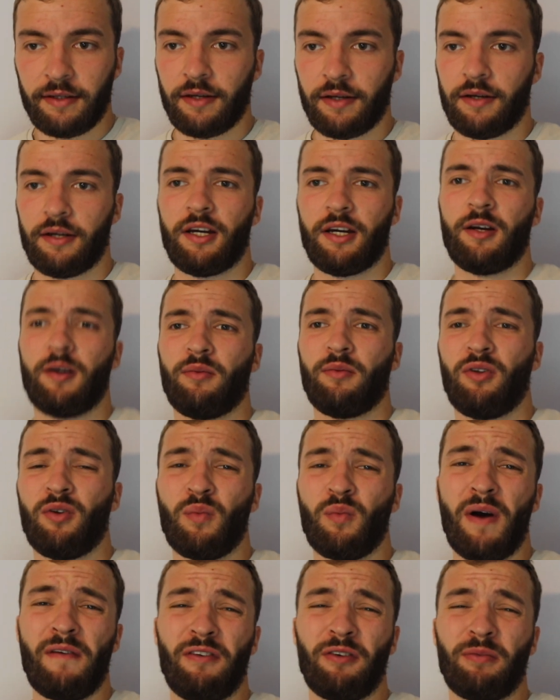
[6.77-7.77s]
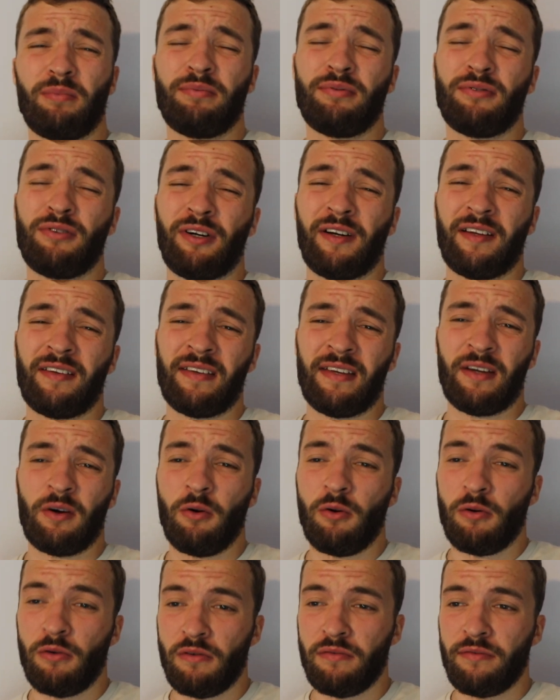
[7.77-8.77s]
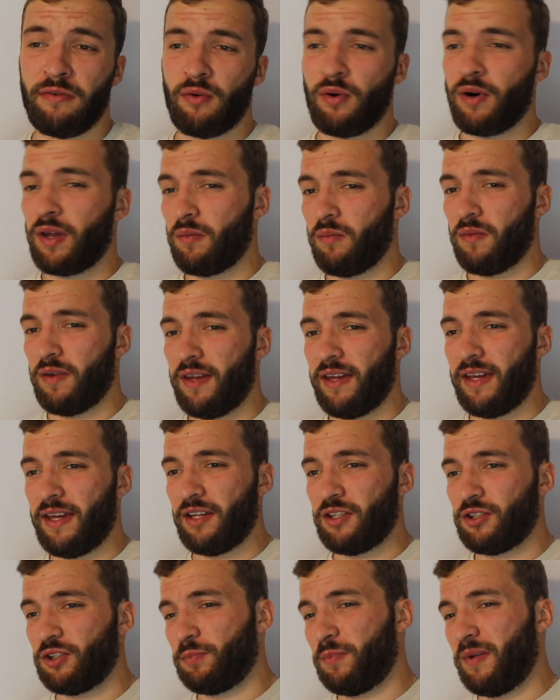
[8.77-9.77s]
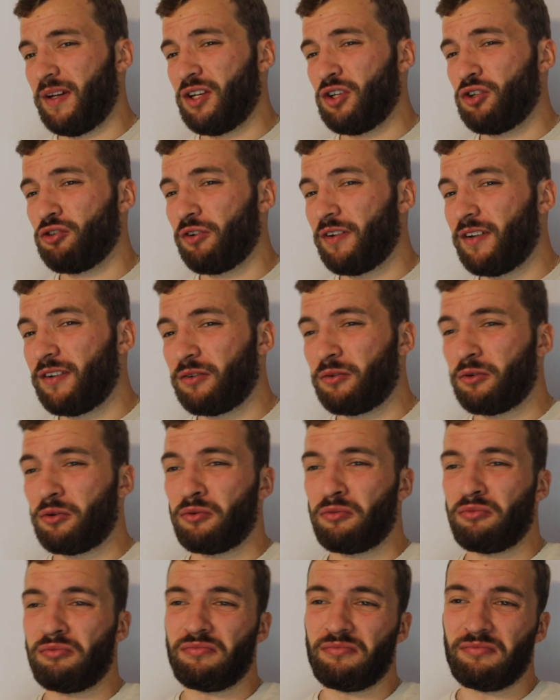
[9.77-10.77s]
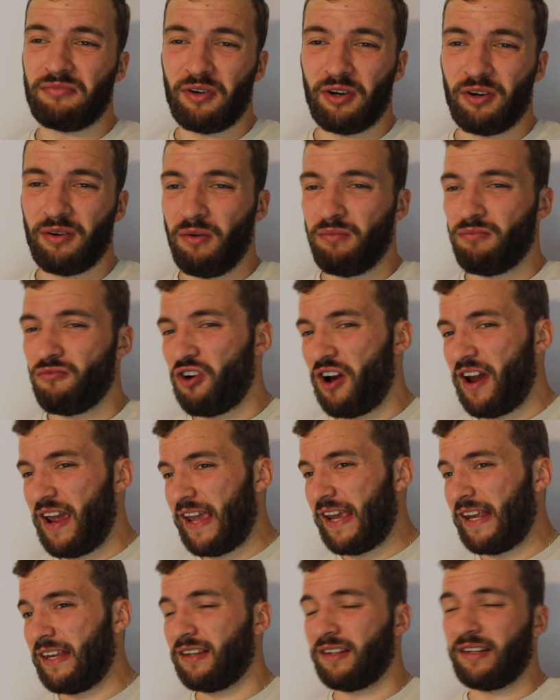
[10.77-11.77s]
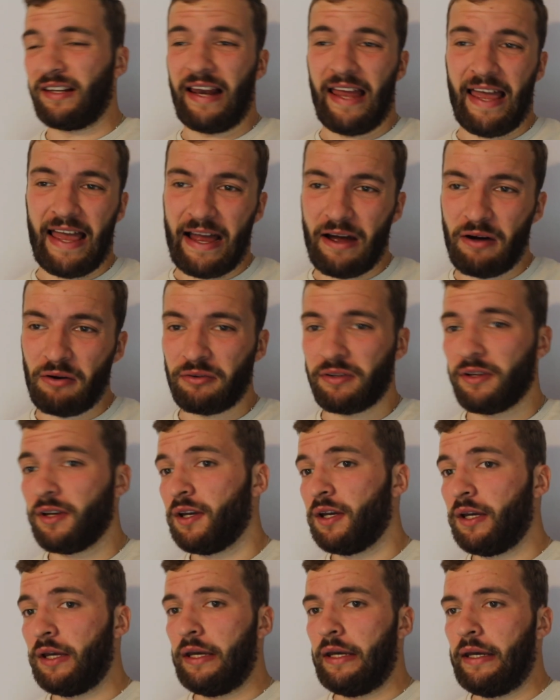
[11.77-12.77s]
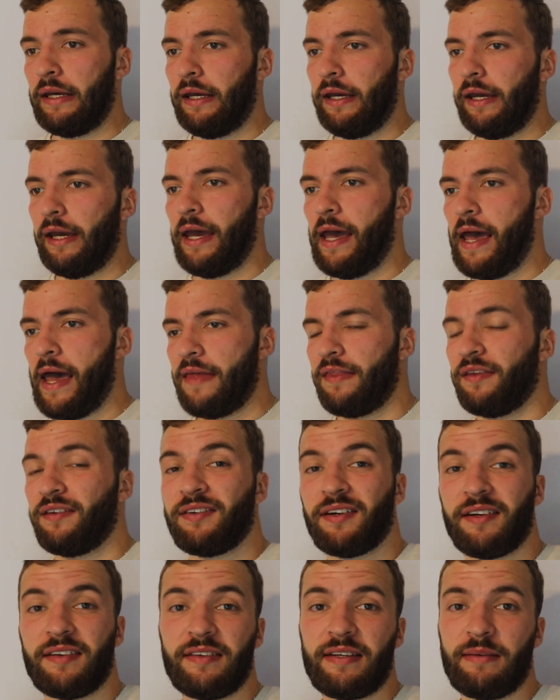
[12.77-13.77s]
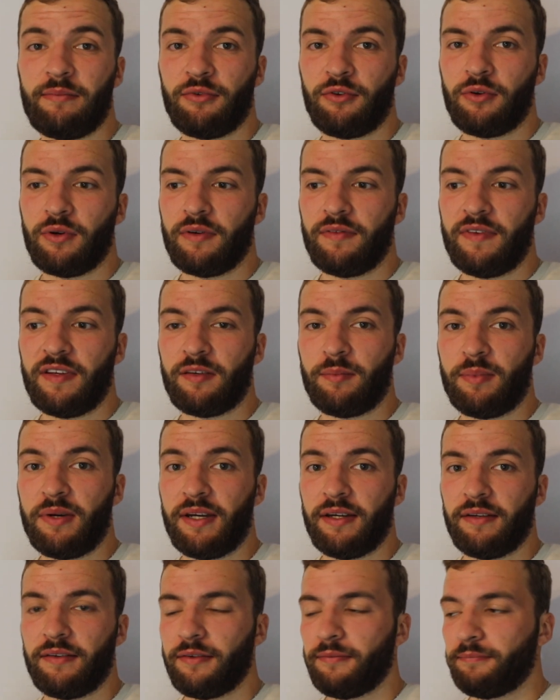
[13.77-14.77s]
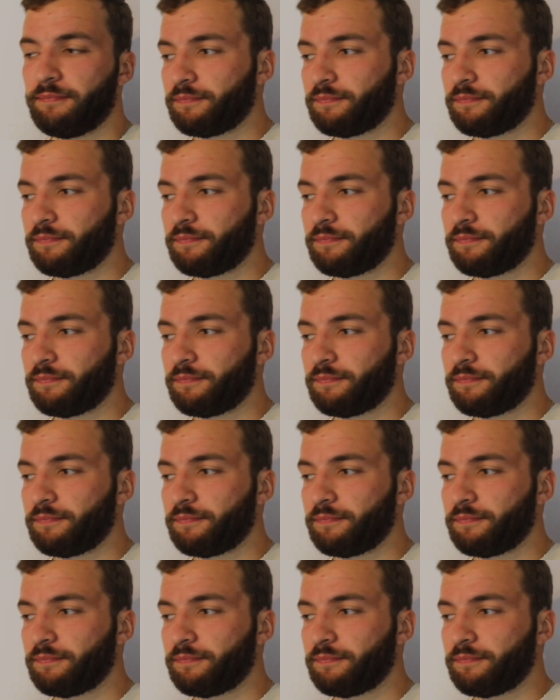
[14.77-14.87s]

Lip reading: The weather's pretty awful at the minute. It's just been drizzle and rain and cloud, and the sun seems to have disappeared.